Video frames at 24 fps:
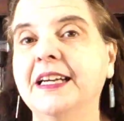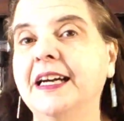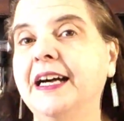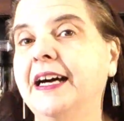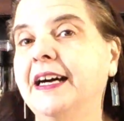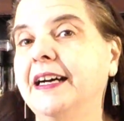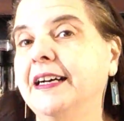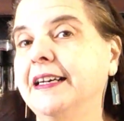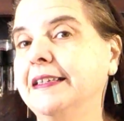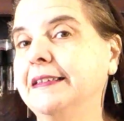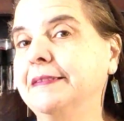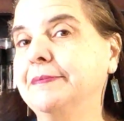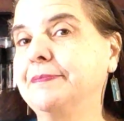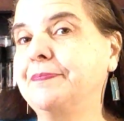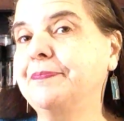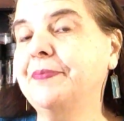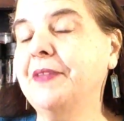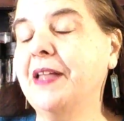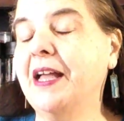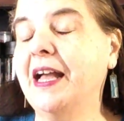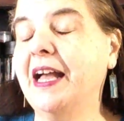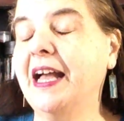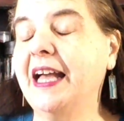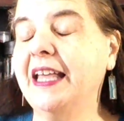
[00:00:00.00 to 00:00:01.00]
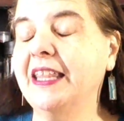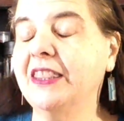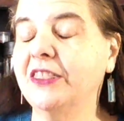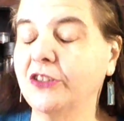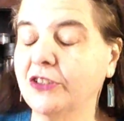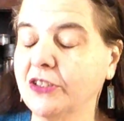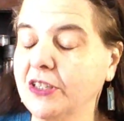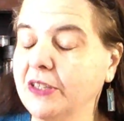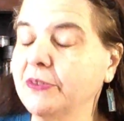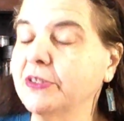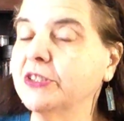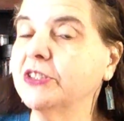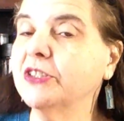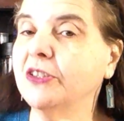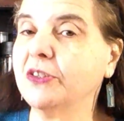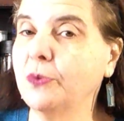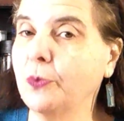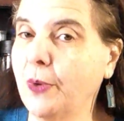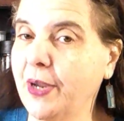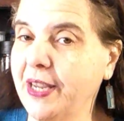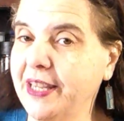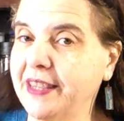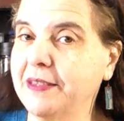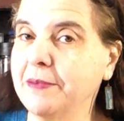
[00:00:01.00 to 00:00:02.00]
I thought I was going to
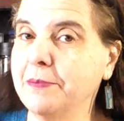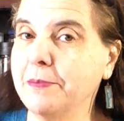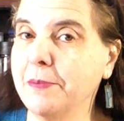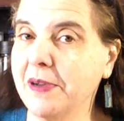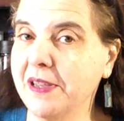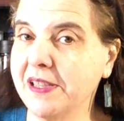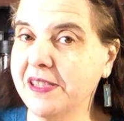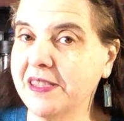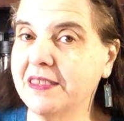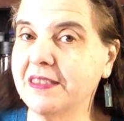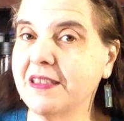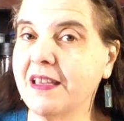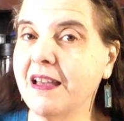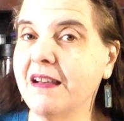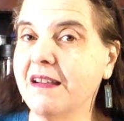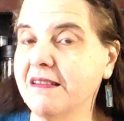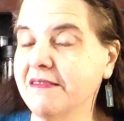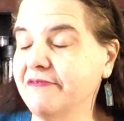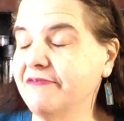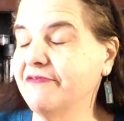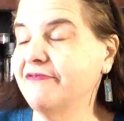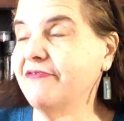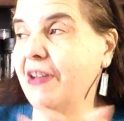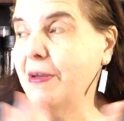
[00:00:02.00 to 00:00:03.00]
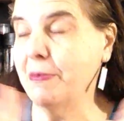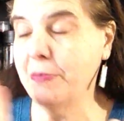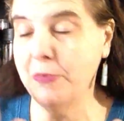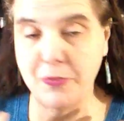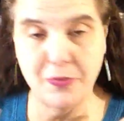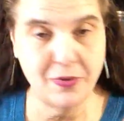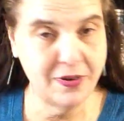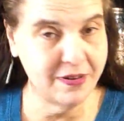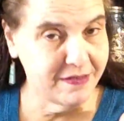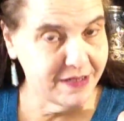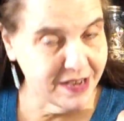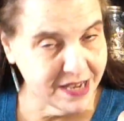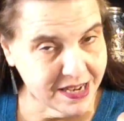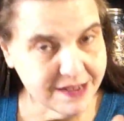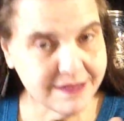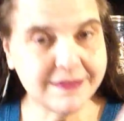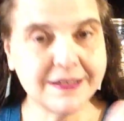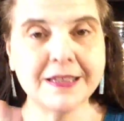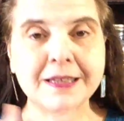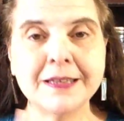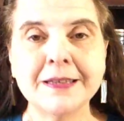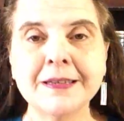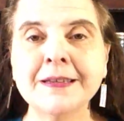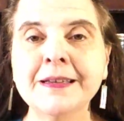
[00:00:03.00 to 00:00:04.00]
wait the month of February.
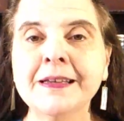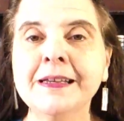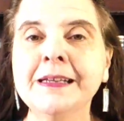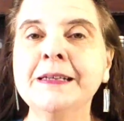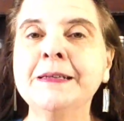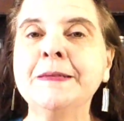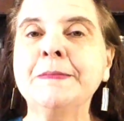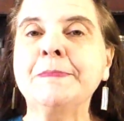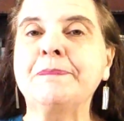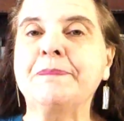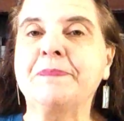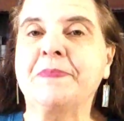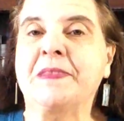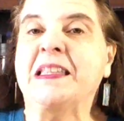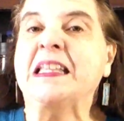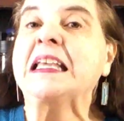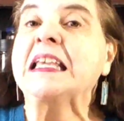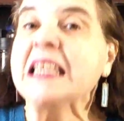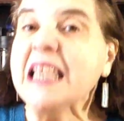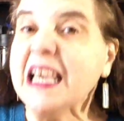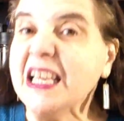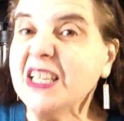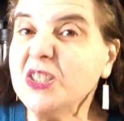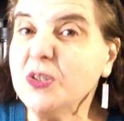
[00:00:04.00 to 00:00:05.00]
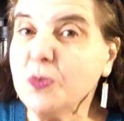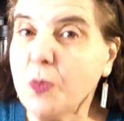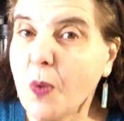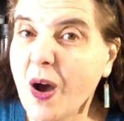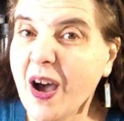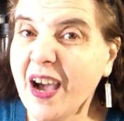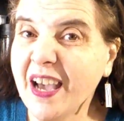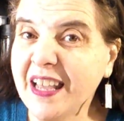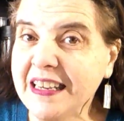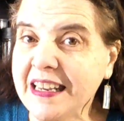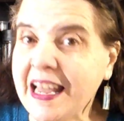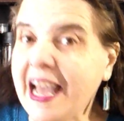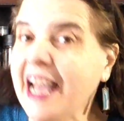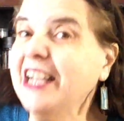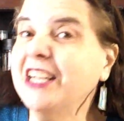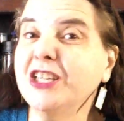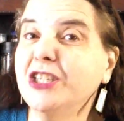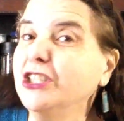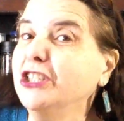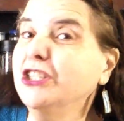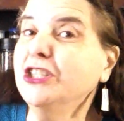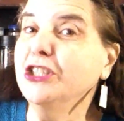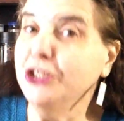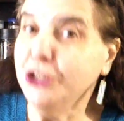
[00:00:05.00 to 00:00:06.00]
Guess what? I
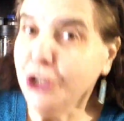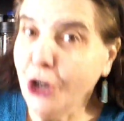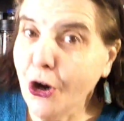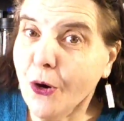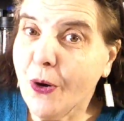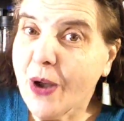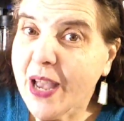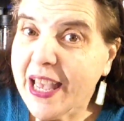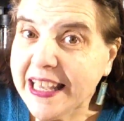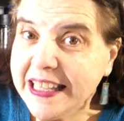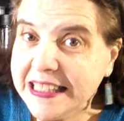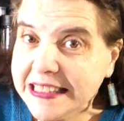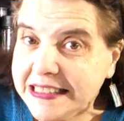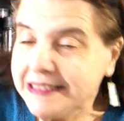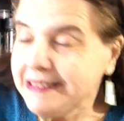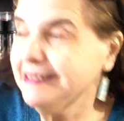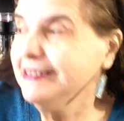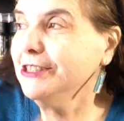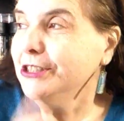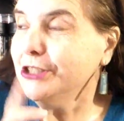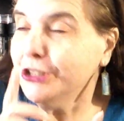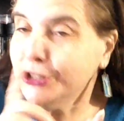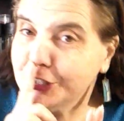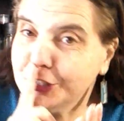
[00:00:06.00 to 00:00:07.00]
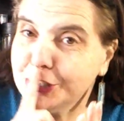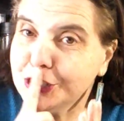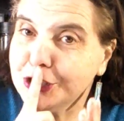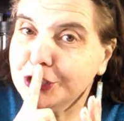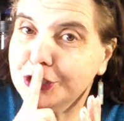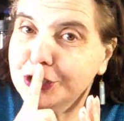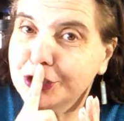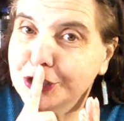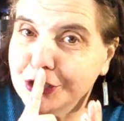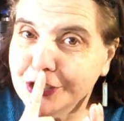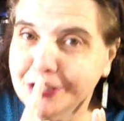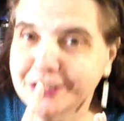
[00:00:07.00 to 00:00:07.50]
couldn't do it. Shh.